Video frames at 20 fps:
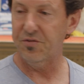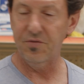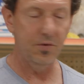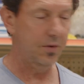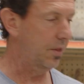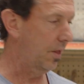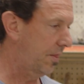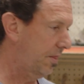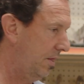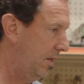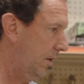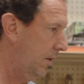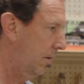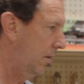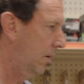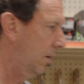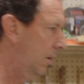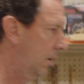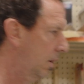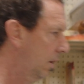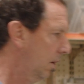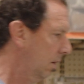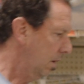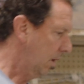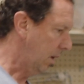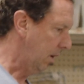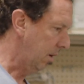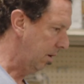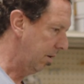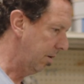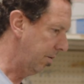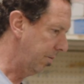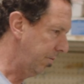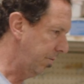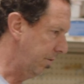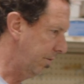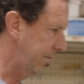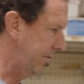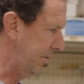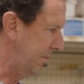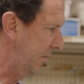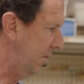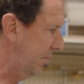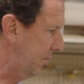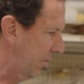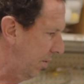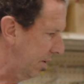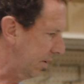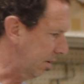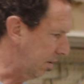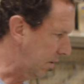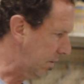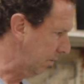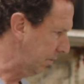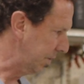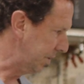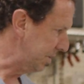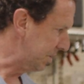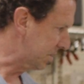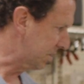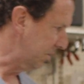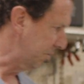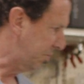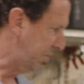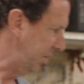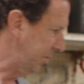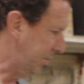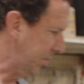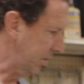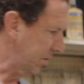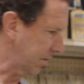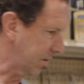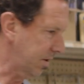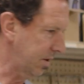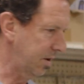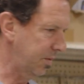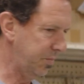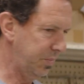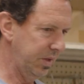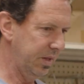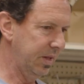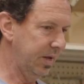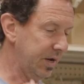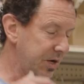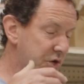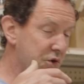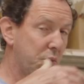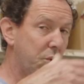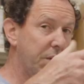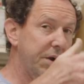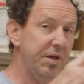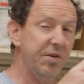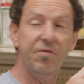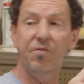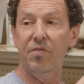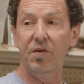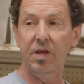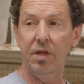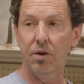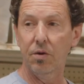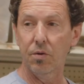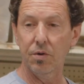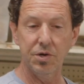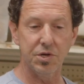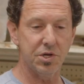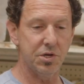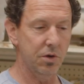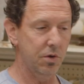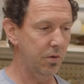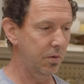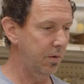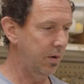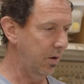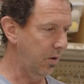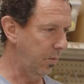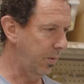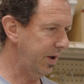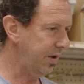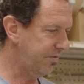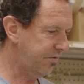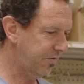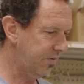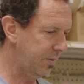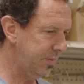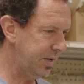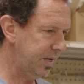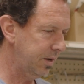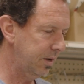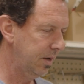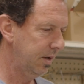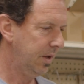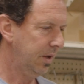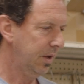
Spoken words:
for the theater, we're remembering always that people are going to be like 20 feet or so away from it.